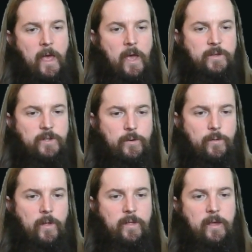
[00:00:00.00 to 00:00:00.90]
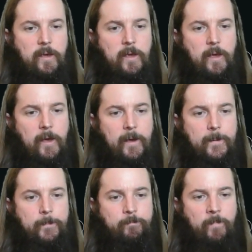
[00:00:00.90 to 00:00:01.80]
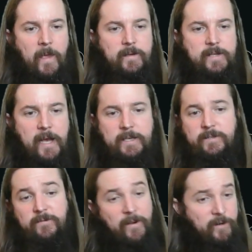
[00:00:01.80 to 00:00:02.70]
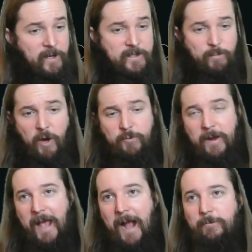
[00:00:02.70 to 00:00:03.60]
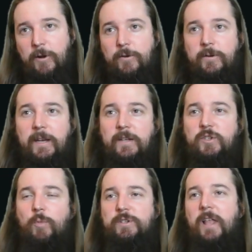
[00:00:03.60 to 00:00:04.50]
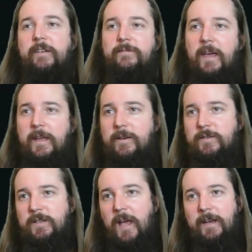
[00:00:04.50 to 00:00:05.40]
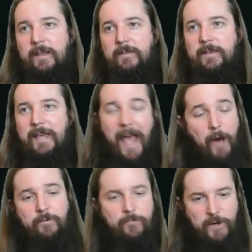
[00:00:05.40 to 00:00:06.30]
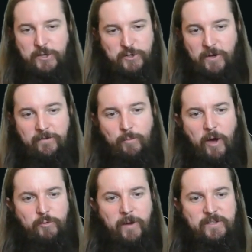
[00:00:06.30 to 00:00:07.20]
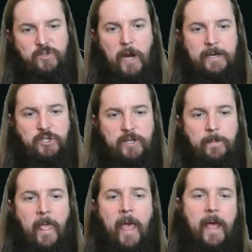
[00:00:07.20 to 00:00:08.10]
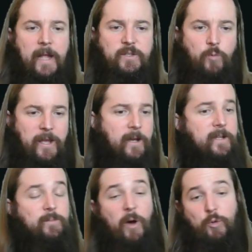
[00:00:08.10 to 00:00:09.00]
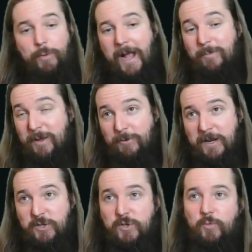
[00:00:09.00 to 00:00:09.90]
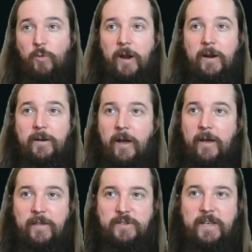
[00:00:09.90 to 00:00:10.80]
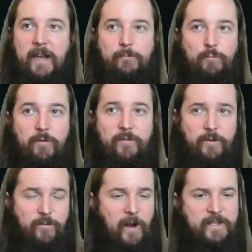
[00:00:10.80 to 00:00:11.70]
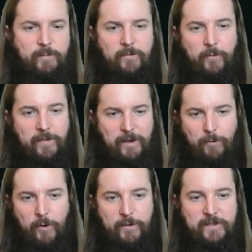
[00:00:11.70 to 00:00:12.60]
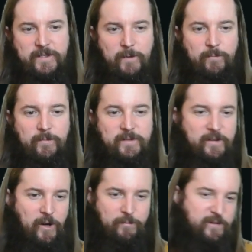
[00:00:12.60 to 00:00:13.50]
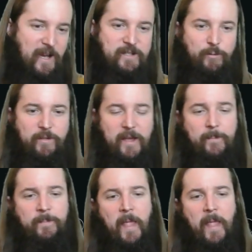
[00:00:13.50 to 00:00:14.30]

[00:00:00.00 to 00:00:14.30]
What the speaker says: So the deck is favored against mono red aggro, getting too much life gain to kind of get out of reach of the mono red strategy. It's weak against mono black midrange, where they just kind of remove your threats before they grow into some sizable thing.